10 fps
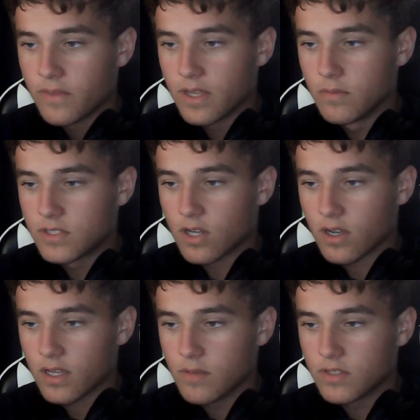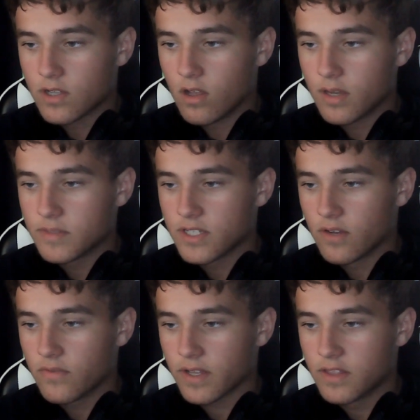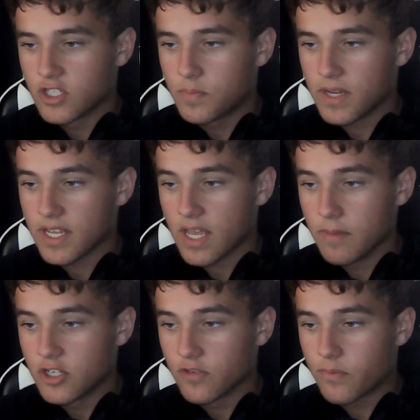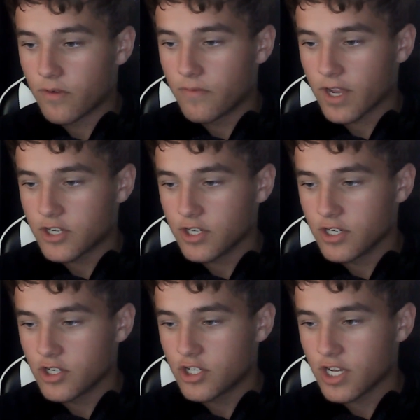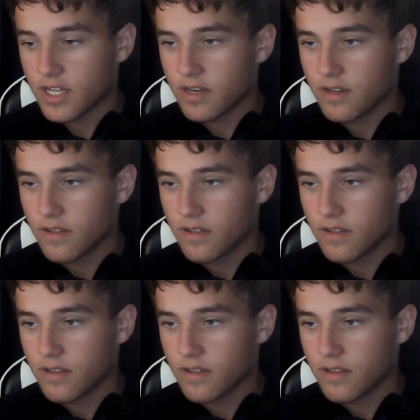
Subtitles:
He was calling himself like the spinning image of perfection and shit.